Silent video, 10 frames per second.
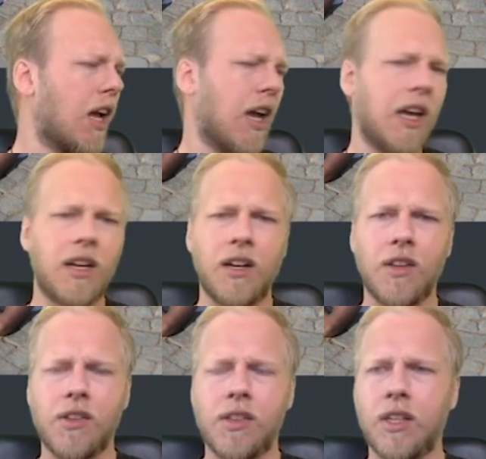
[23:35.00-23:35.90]

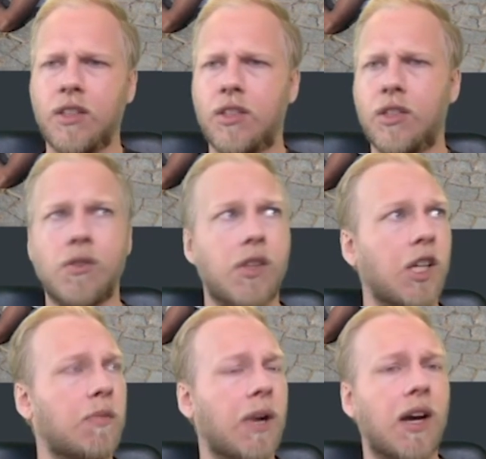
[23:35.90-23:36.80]
another thing to
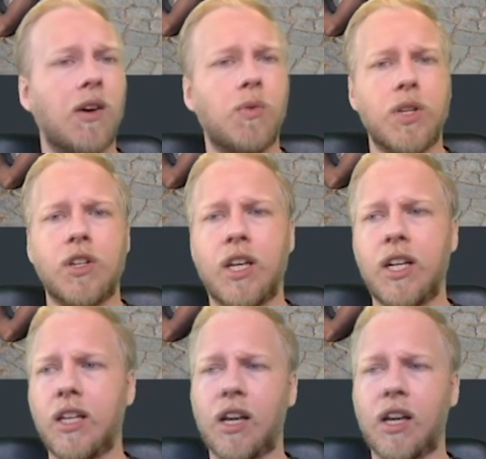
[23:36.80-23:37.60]
think about when you're getting